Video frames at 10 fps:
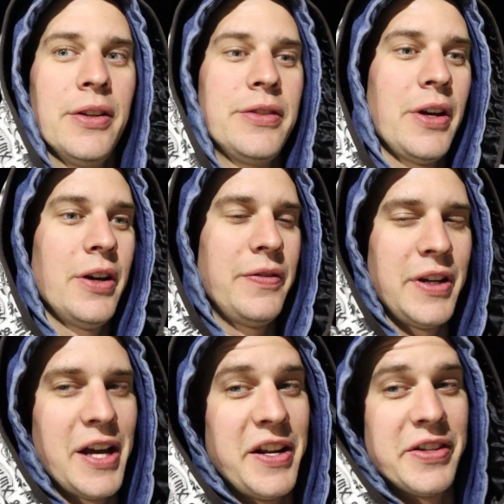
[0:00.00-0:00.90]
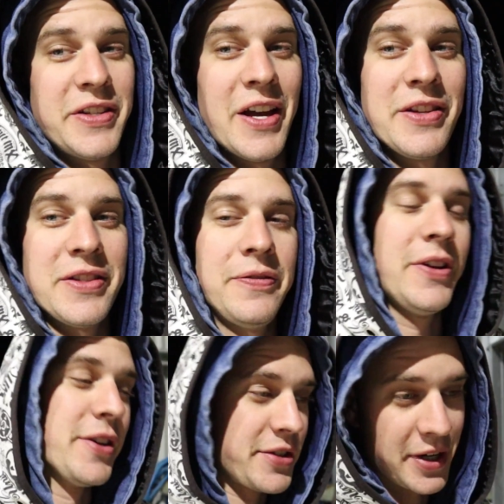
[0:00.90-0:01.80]
So V80 sounds and
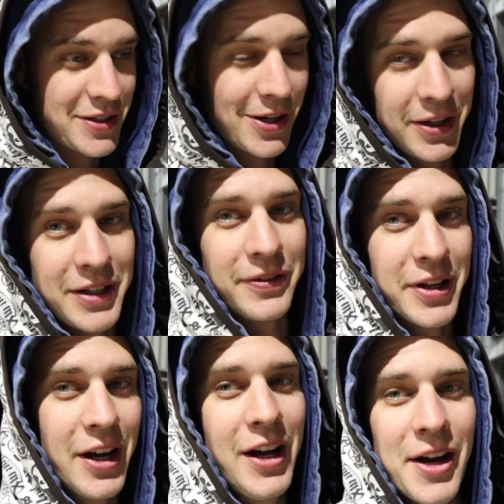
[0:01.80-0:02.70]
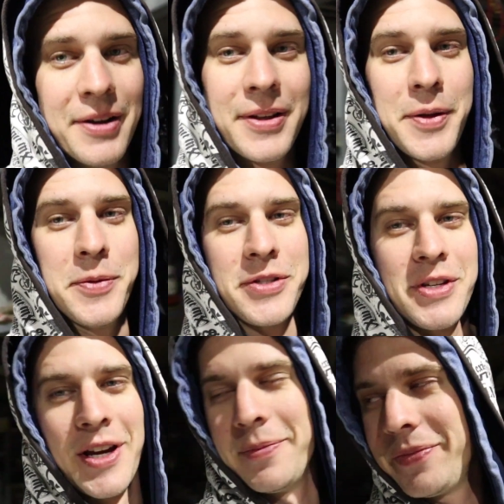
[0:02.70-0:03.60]
feels like a totally different car. That was
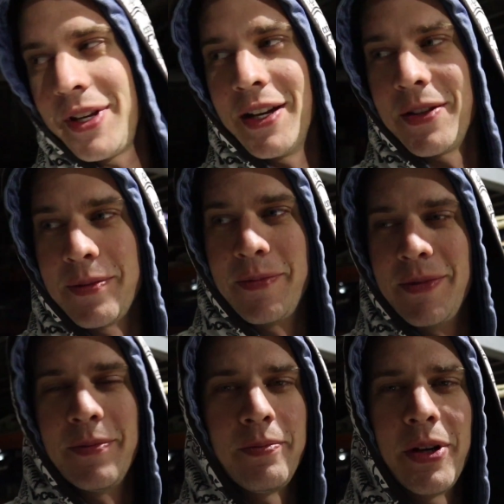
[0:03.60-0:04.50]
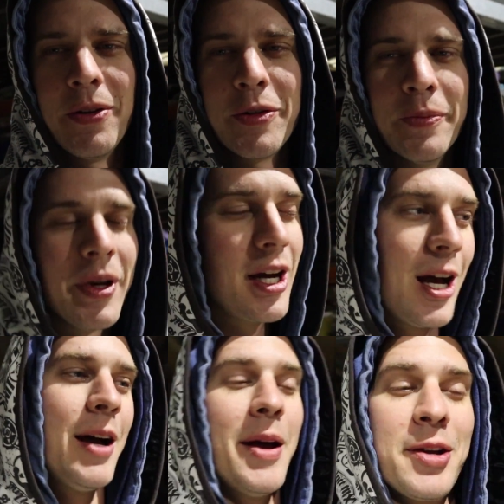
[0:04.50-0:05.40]
yeah, pretty awesome.
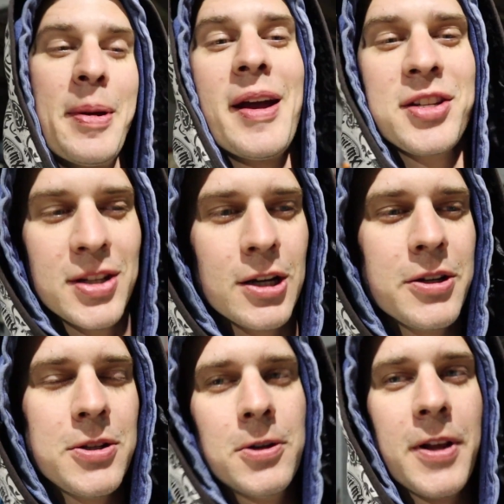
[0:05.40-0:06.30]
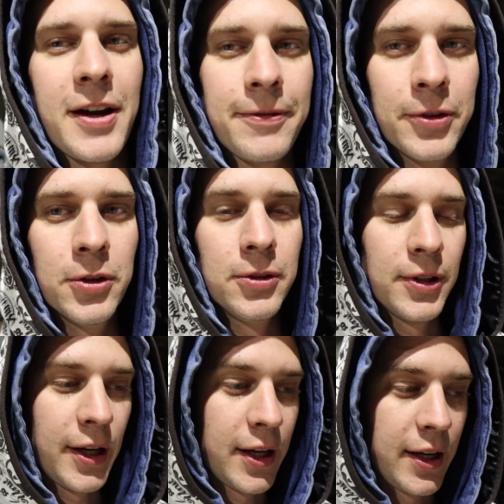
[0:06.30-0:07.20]
I'm actually going to do like a full
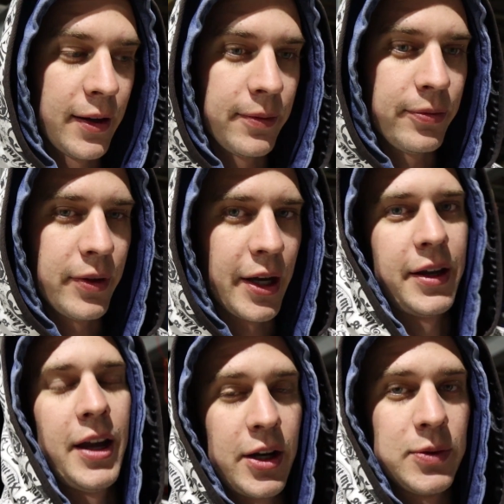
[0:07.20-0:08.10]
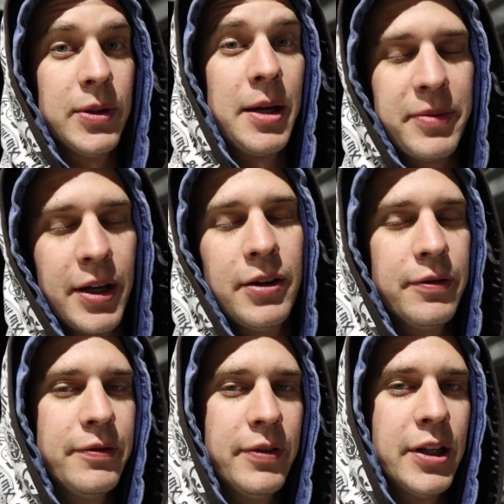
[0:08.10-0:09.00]
like actual update
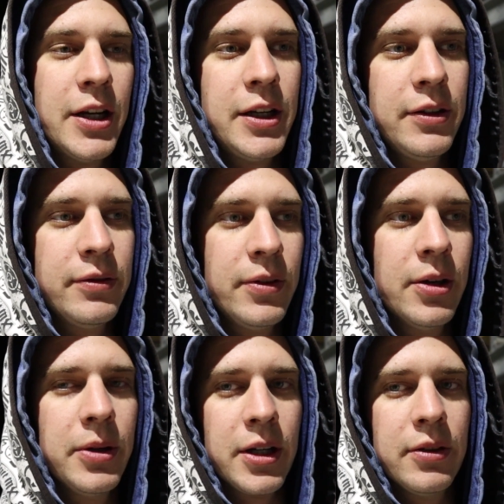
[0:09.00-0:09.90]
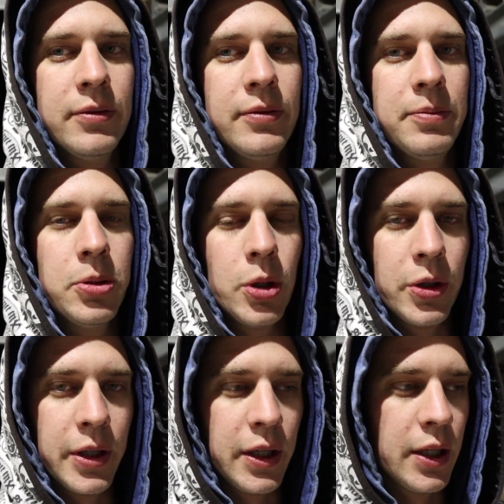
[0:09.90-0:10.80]
of V80 that we can put
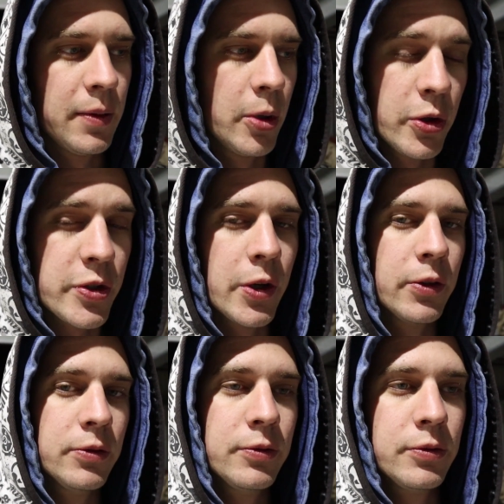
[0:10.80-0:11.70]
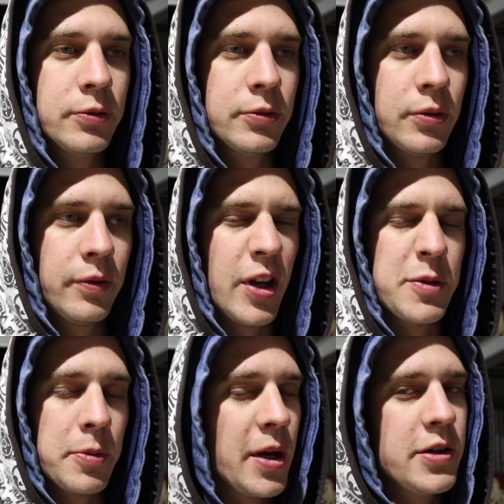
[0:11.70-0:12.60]
on the On Song
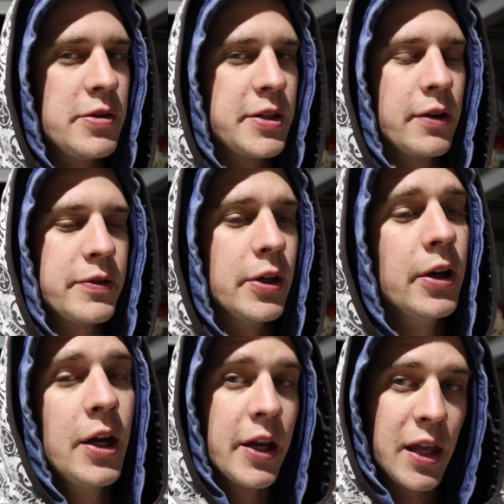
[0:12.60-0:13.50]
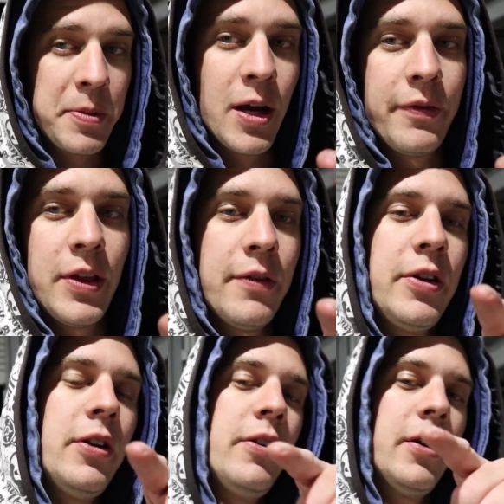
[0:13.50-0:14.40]
Facebook page and stuff. So keep an eye out for that video.